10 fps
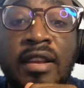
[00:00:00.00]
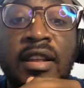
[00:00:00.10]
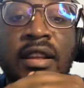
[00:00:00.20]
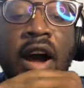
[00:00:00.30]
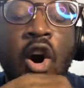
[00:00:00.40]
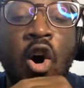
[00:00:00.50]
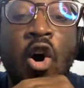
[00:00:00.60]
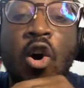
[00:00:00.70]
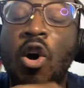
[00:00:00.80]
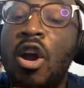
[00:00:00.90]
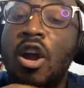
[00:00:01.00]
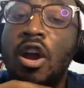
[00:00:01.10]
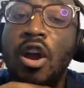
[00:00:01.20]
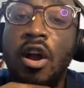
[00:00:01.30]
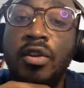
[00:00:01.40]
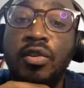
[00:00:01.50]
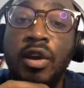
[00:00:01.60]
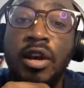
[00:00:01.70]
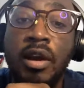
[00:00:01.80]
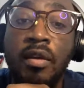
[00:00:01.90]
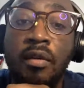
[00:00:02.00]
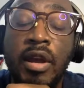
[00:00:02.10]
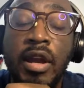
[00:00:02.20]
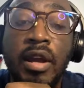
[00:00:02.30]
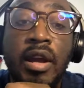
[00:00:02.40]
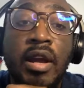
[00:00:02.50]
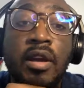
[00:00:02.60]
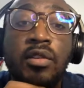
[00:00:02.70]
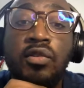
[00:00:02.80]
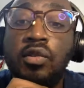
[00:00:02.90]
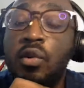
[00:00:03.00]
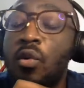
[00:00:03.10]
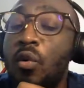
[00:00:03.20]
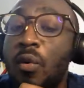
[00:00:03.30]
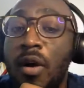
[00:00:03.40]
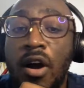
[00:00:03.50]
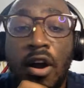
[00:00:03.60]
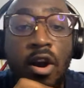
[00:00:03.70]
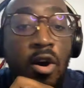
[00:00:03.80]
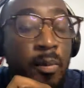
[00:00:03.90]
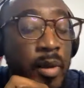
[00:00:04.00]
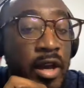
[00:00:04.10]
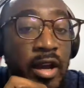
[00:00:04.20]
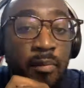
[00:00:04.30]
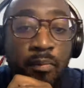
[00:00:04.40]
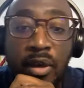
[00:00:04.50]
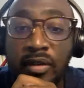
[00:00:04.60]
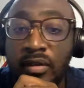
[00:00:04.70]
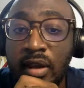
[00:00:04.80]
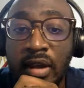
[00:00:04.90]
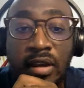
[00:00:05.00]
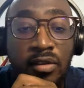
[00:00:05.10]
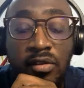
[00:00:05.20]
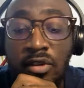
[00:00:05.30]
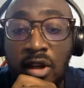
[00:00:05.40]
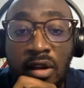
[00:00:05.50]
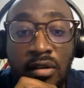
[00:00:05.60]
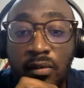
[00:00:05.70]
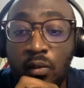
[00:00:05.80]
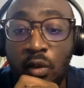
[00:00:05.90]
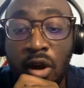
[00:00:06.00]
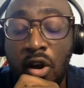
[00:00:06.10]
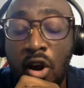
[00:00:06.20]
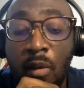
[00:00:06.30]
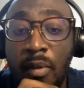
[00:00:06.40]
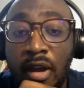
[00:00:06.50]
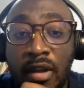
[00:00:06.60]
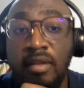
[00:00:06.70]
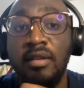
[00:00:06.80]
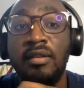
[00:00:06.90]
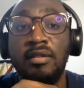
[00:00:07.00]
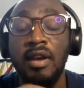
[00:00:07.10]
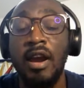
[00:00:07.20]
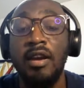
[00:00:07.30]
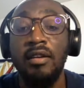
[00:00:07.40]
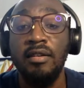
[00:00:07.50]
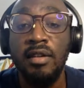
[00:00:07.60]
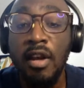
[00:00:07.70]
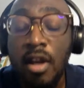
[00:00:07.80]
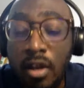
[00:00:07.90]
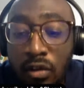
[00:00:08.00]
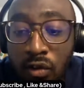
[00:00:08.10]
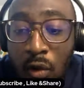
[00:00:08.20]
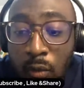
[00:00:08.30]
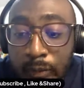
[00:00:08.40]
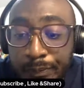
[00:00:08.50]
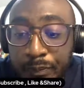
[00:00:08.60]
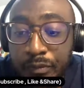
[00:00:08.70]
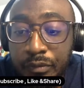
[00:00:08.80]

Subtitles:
and it all hurt your career. So copying and pasting is not welcome in science. So